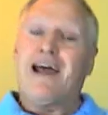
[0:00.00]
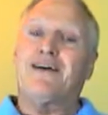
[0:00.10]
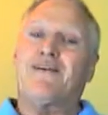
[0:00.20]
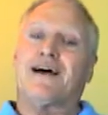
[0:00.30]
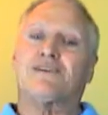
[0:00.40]

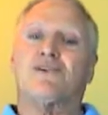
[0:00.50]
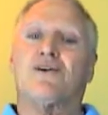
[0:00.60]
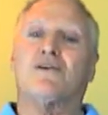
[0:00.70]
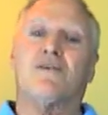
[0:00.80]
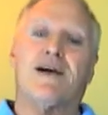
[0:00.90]
Anyway, I
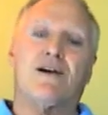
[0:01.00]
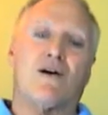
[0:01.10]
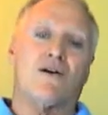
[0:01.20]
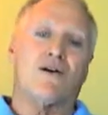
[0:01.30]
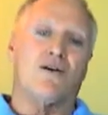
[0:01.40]
saw a great
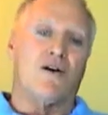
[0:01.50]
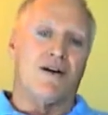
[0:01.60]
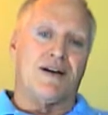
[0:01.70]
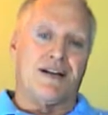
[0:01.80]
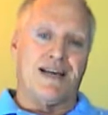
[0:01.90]
article
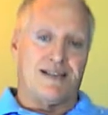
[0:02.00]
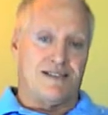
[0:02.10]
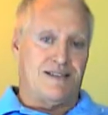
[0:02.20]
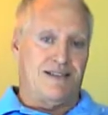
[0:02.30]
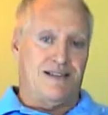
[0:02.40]
on
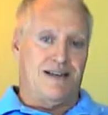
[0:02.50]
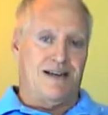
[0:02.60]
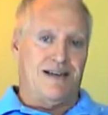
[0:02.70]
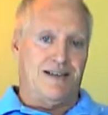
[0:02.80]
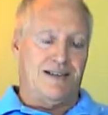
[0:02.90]

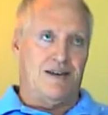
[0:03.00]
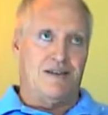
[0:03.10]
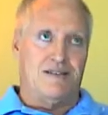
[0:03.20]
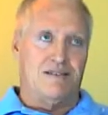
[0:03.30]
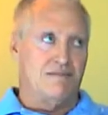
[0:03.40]
LinkedIn
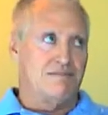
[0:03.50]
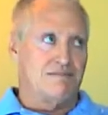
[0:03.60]
on